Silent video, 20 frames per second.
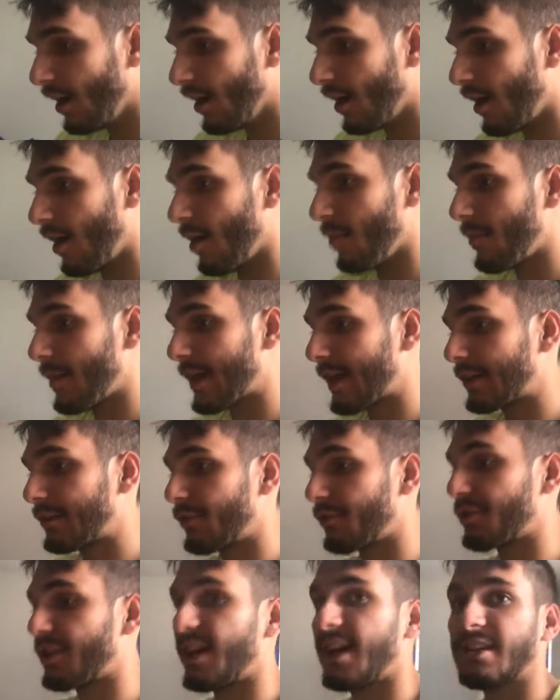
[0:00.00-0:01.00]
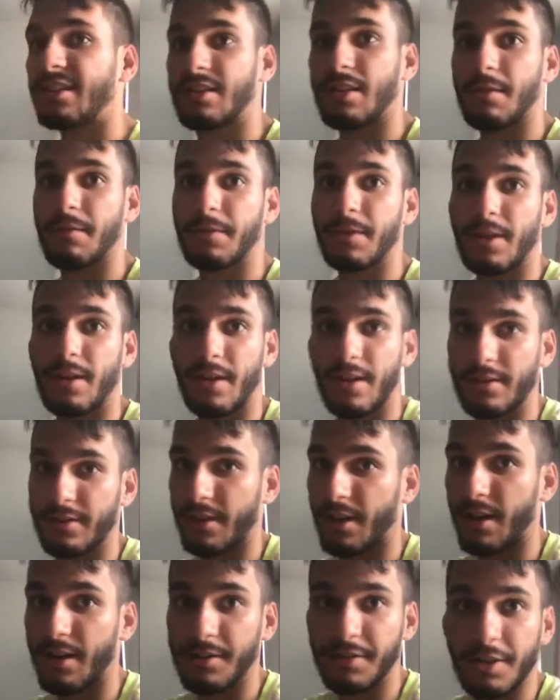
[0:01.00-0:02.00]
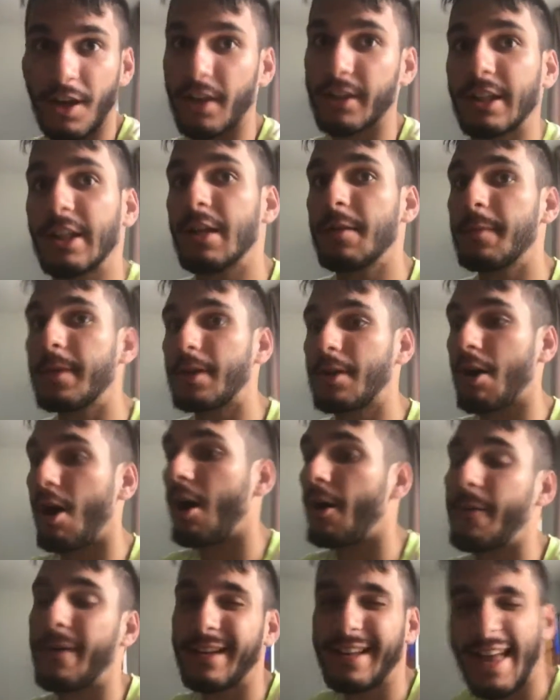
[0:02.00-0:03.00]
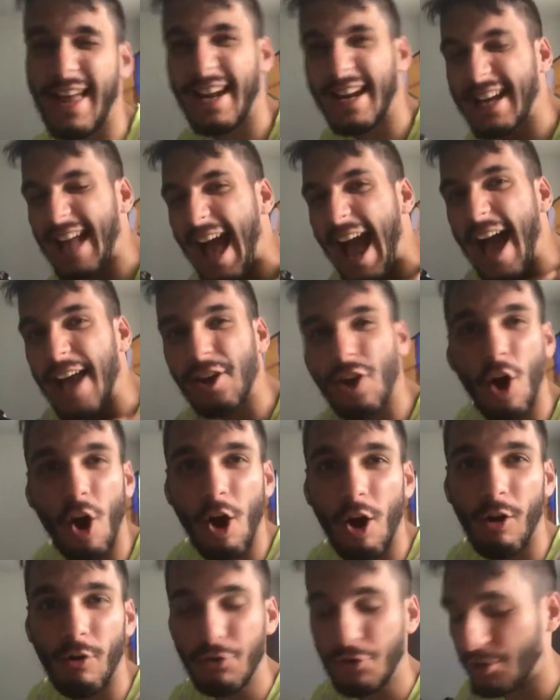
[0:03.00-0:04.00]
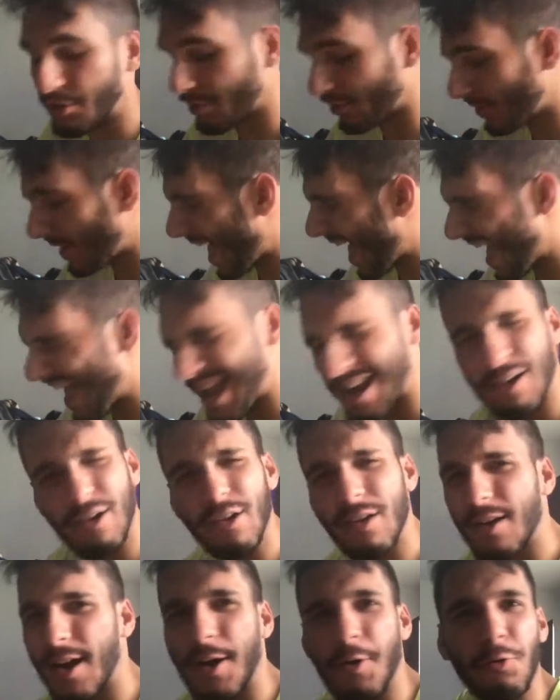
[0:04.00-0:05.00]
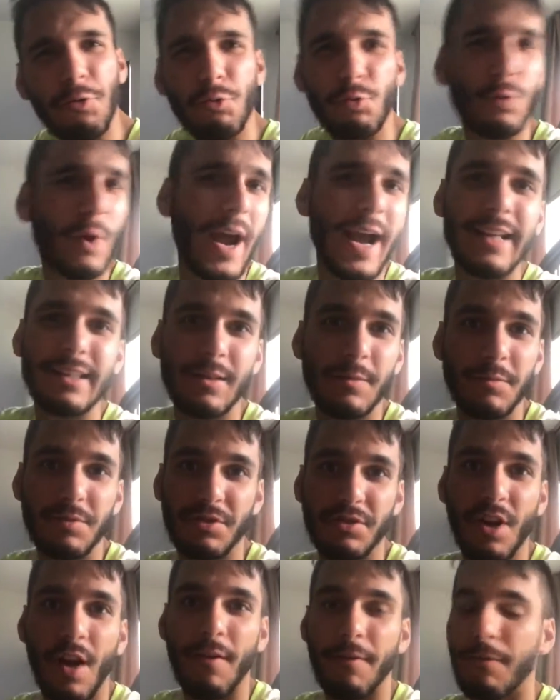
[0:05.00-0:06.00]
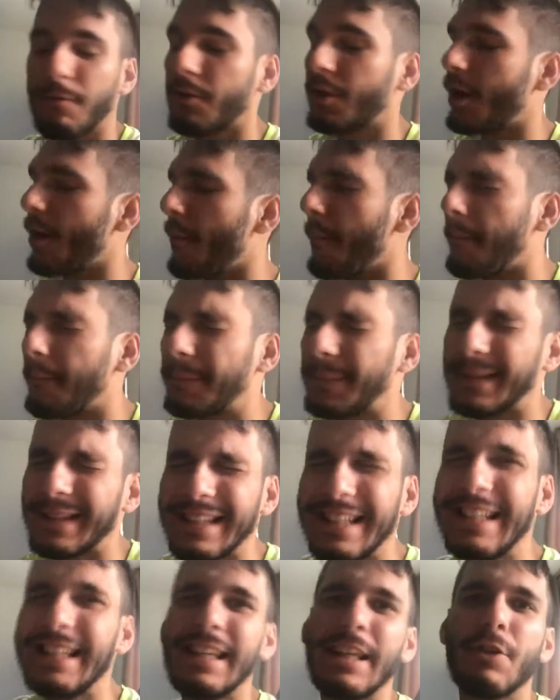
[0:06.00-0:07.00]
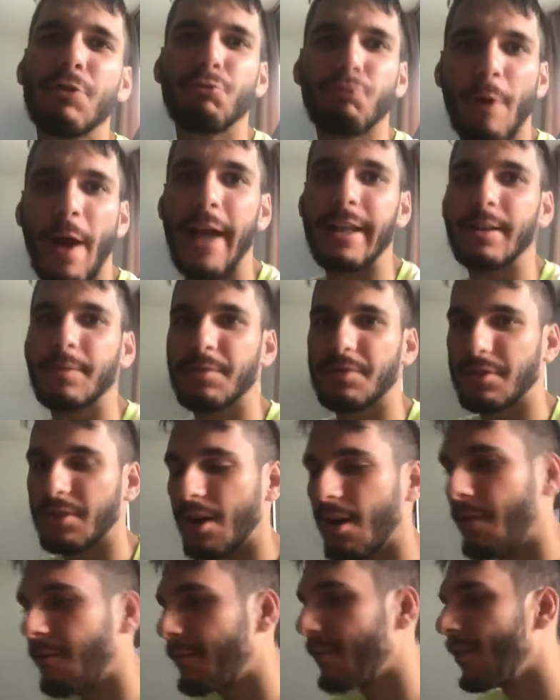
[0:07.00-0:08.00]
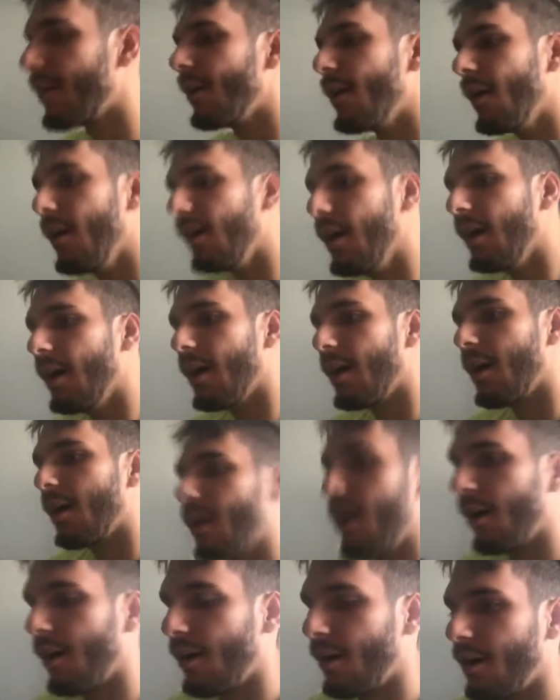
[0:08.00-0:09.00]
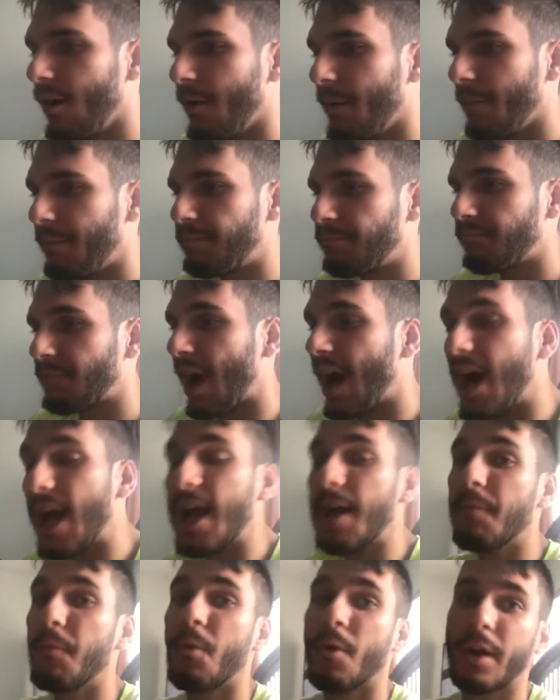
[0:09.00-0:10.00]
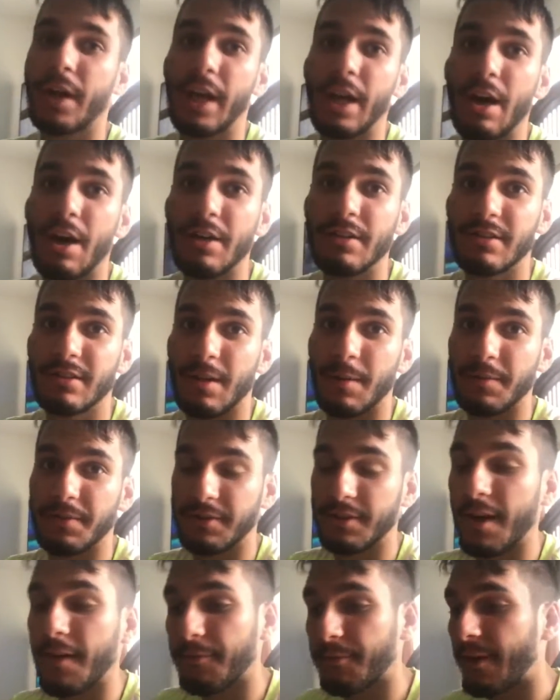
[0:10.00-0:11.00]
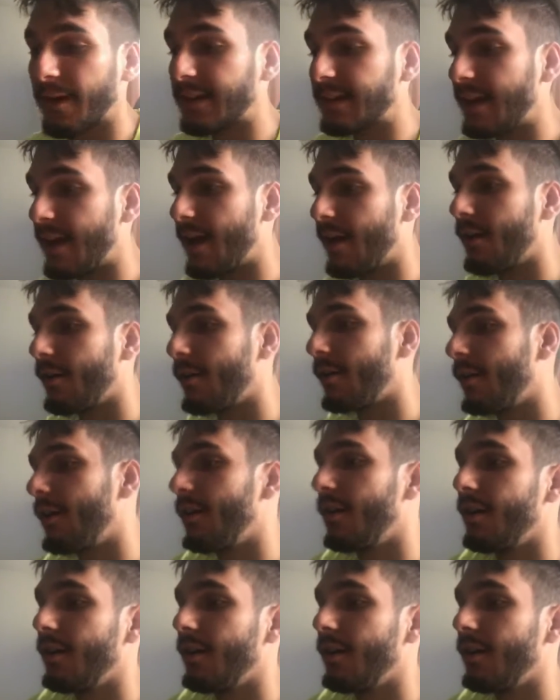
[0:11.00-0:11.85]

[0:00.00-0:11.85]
Um, like I told you guys, some vlogs are not going to be car related at all. Just random stuff. Completely random stuff. Um, I am working on some stuff right now